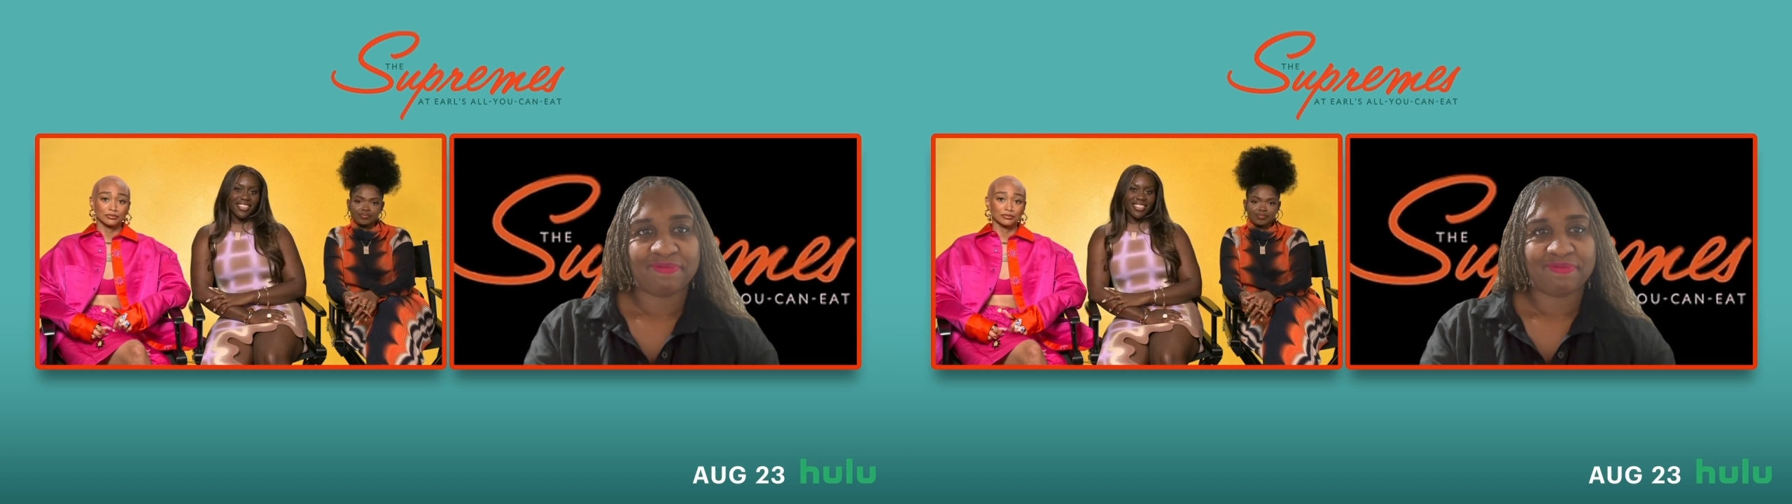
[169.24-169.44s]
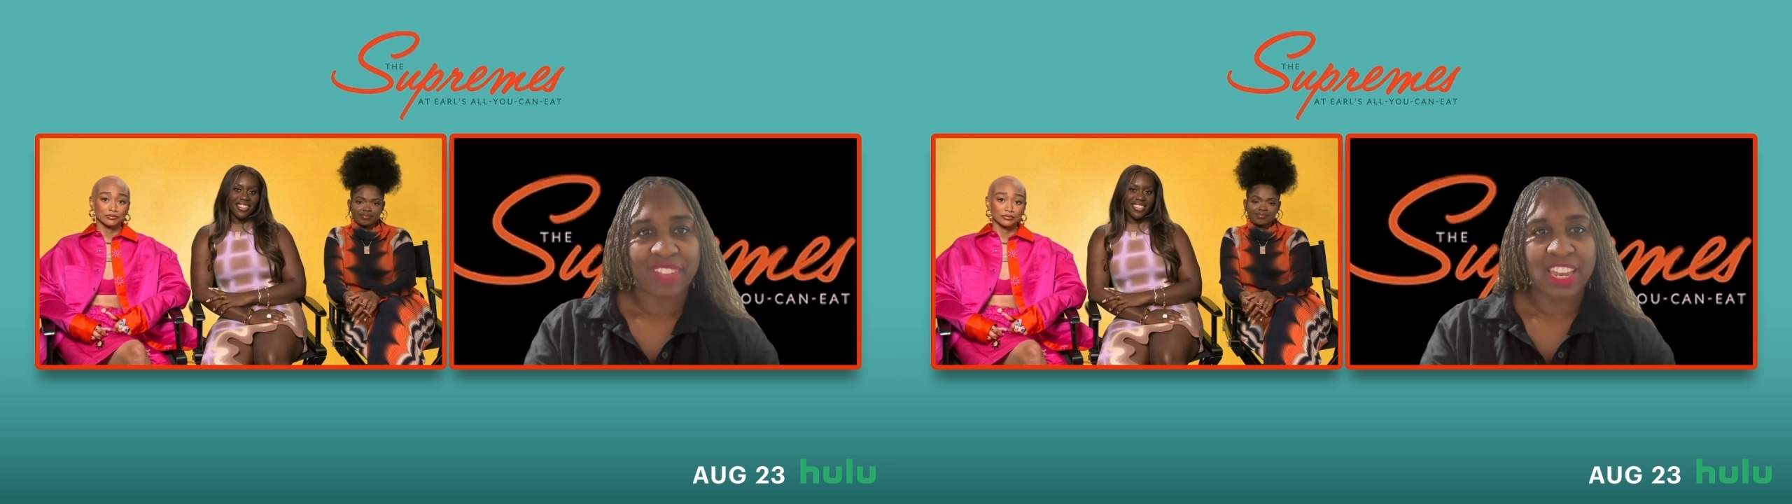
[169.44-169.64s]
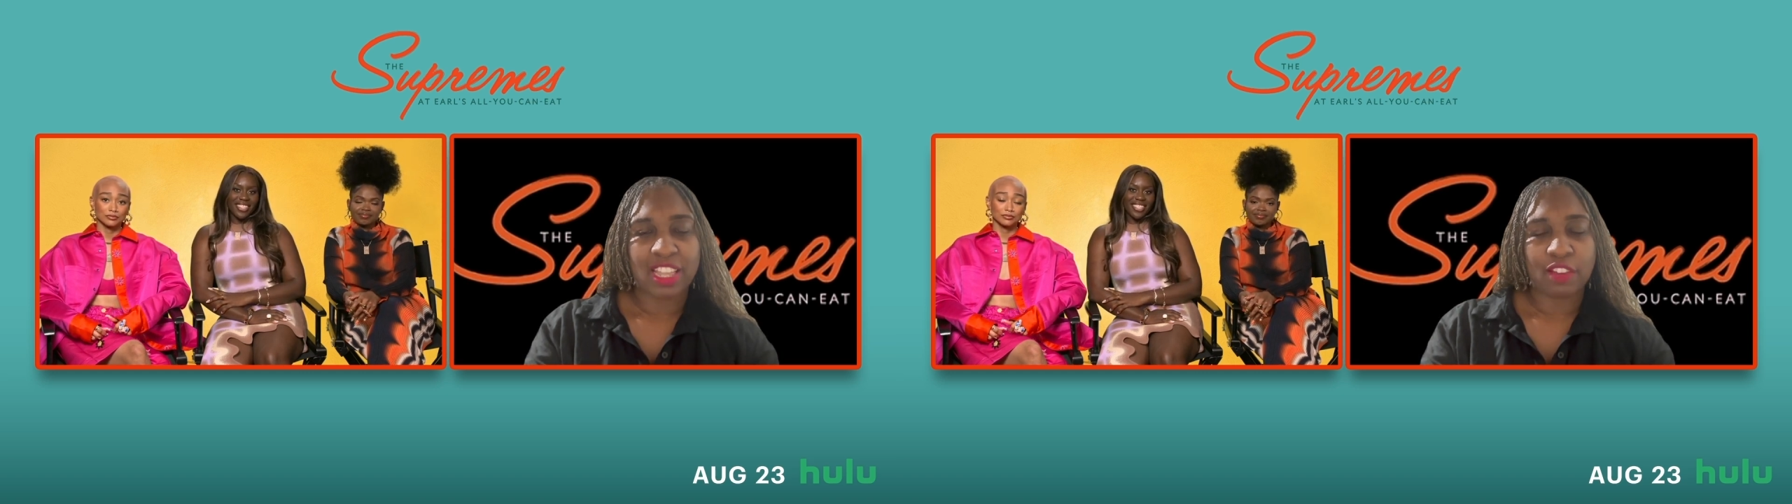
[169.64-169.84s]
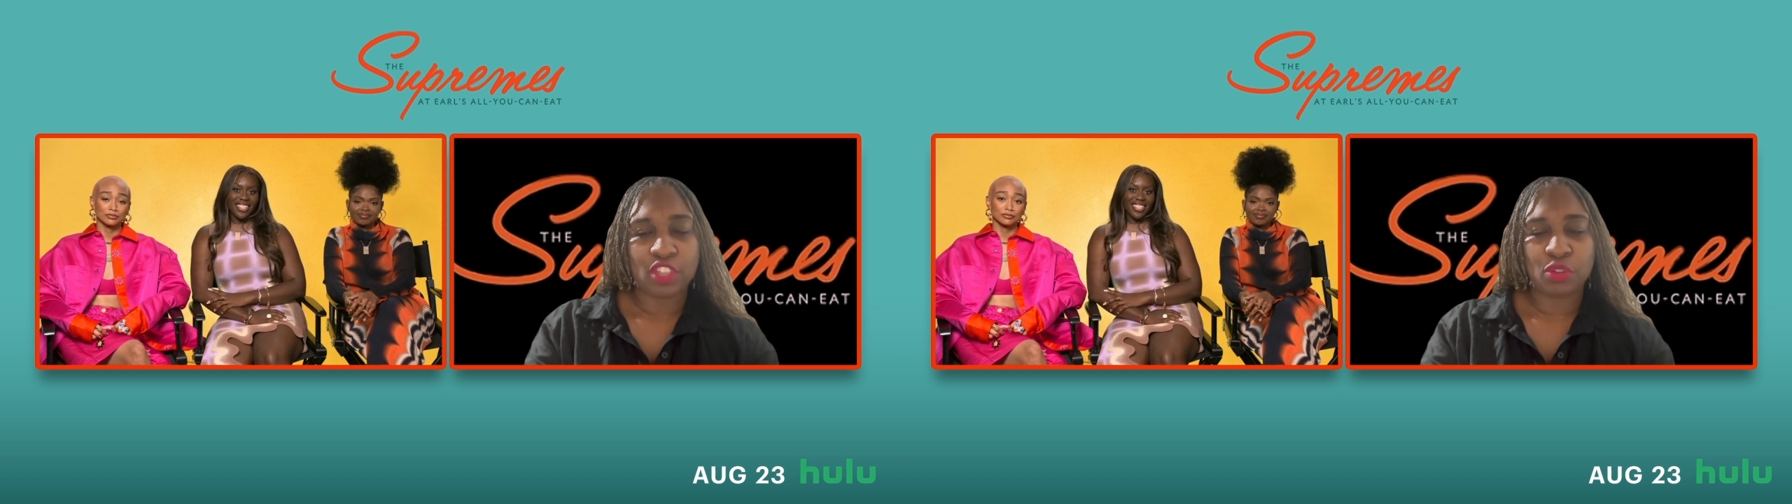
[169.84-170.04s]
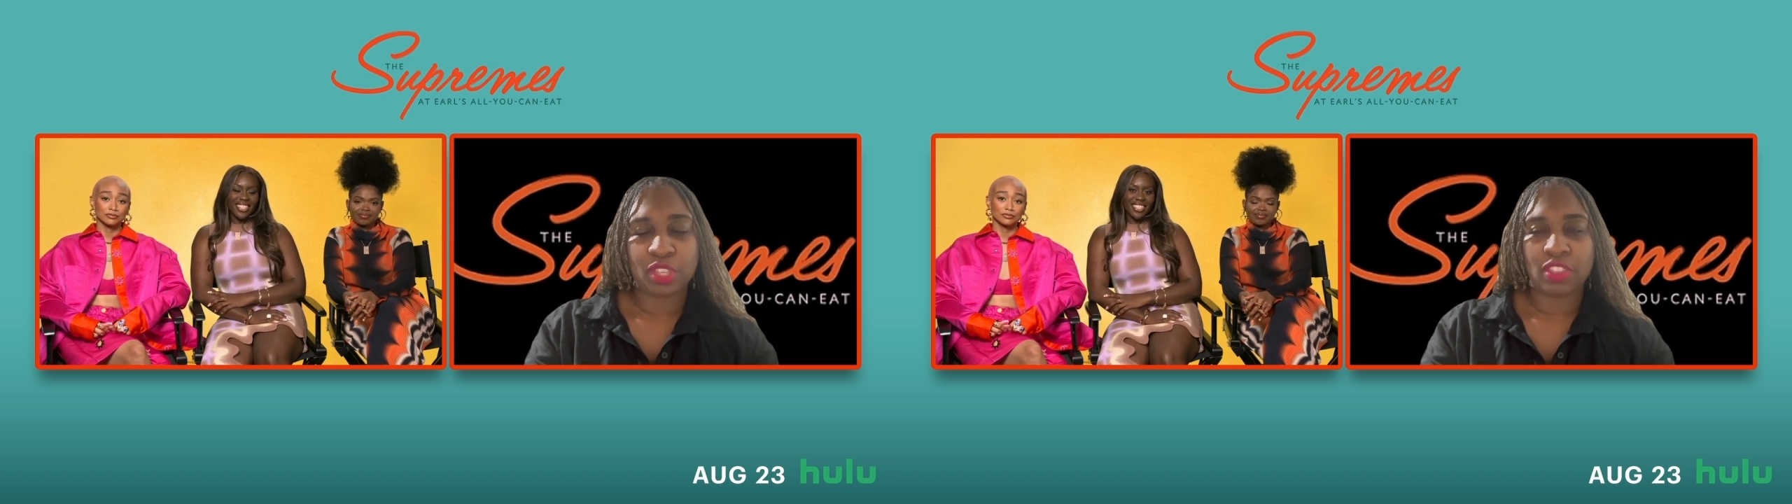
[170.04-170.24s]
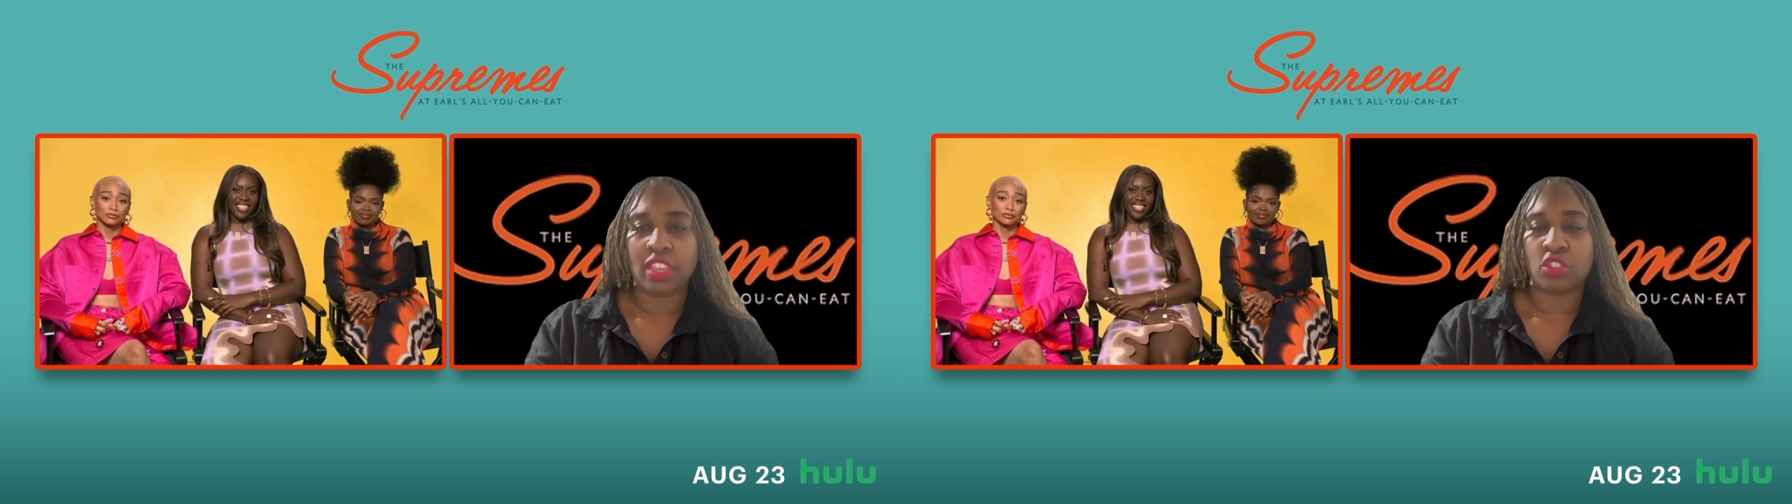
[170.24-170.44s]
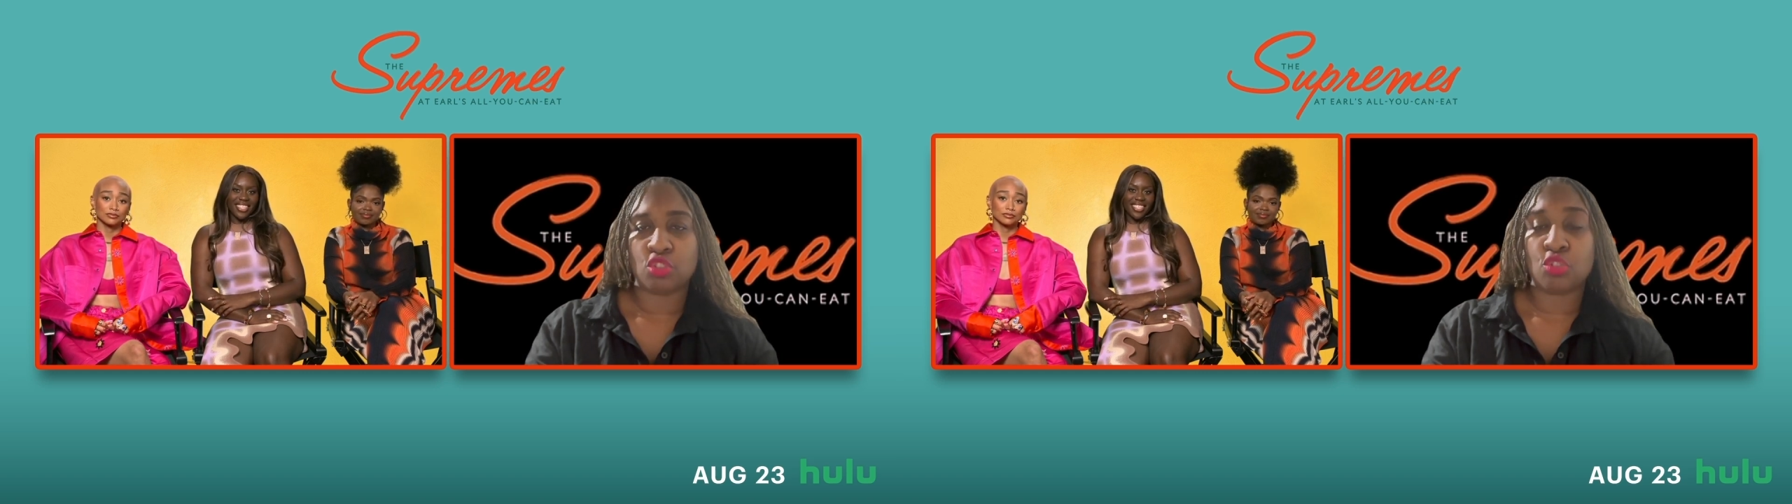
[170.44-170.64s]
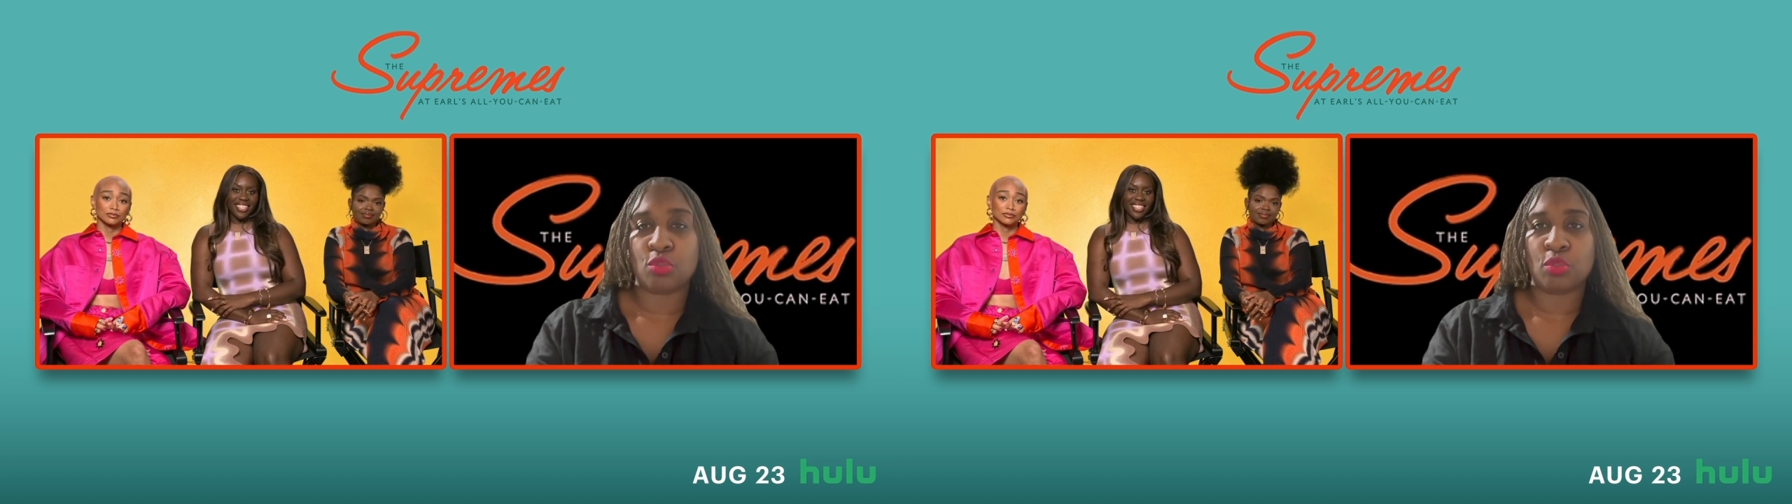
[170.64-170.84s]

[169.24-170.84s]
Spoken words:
And I love that you said that. It's true.